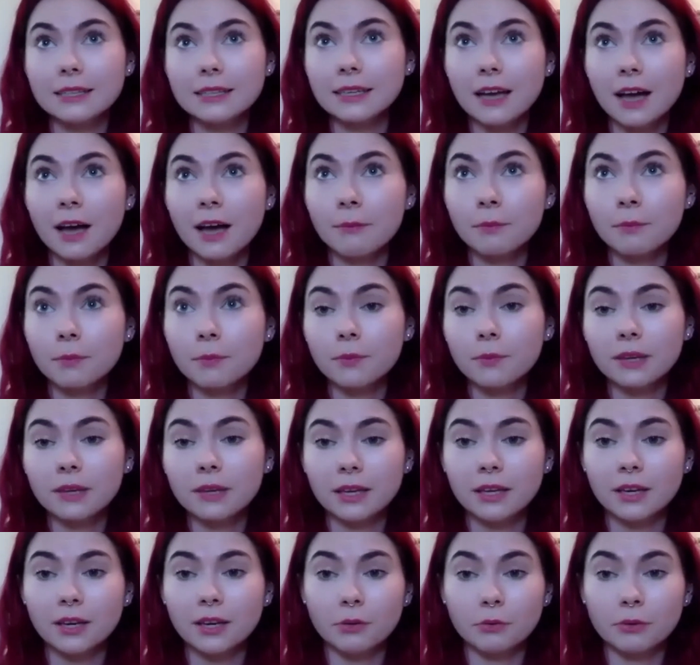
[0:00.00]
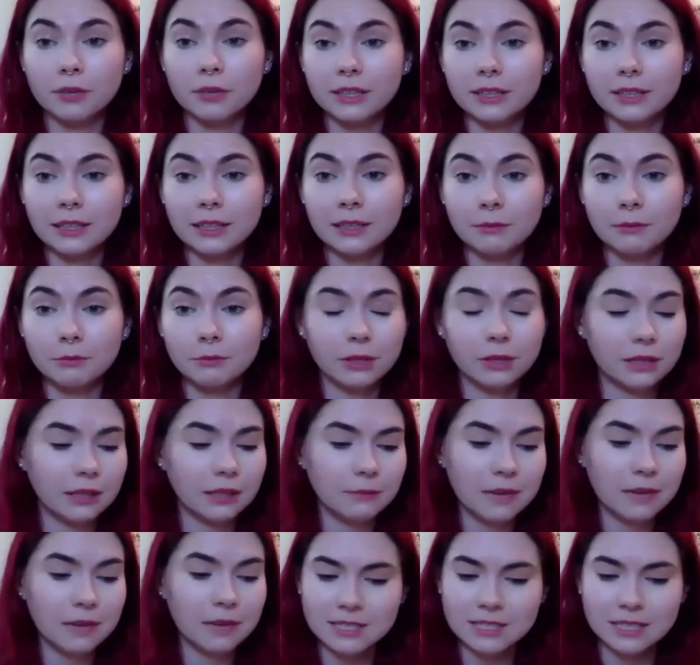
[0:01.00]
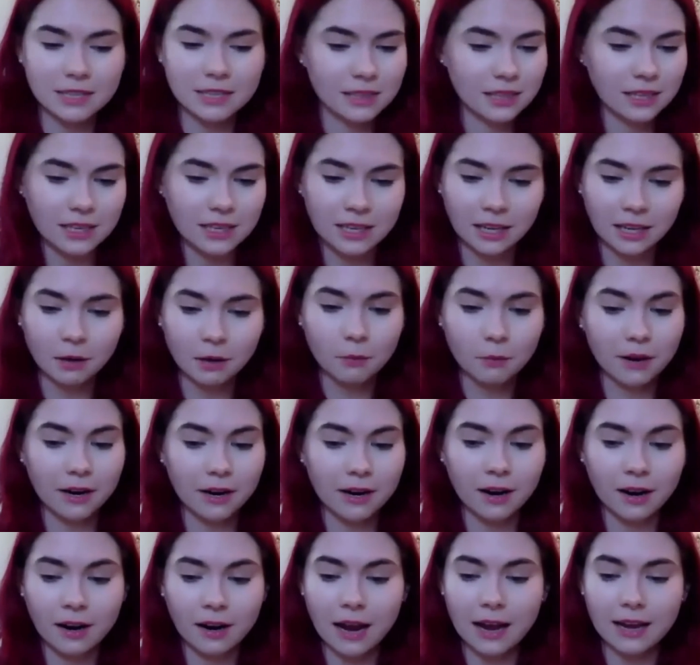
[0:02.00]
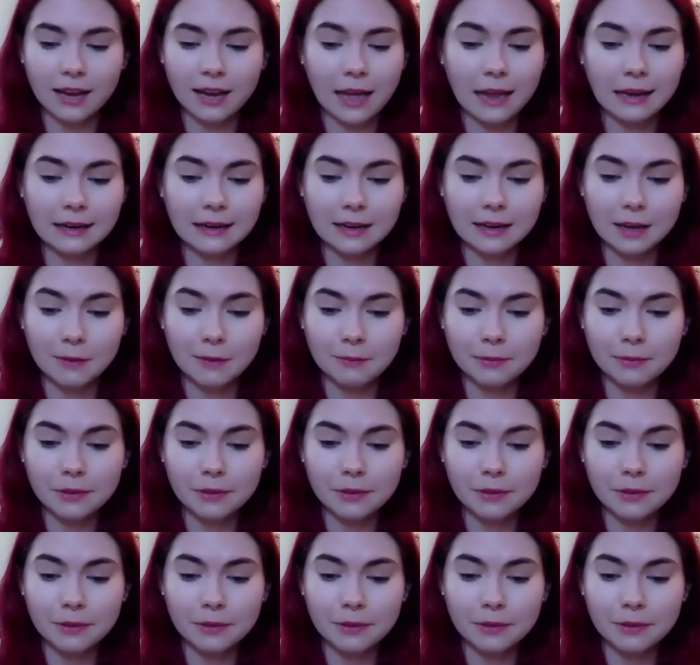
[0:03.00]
up in a really, really messy thing where I ended up